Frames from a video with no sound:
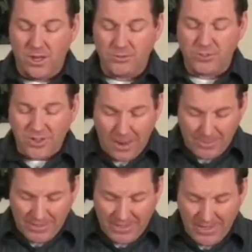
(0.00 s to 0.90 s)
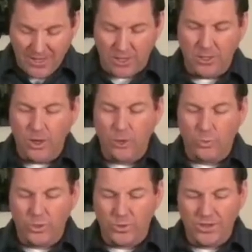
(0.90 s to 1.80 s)
stopping here,
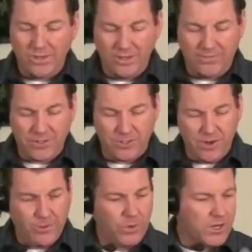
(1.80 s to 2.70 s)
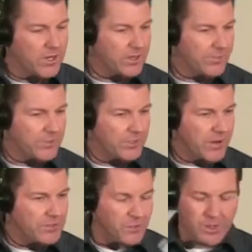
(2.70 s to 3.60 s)
we're going to lift the
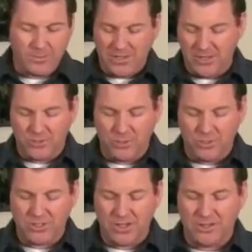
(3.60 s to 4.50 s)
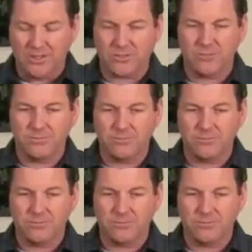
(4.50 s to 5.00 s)
grace note up to here. So it looks like this.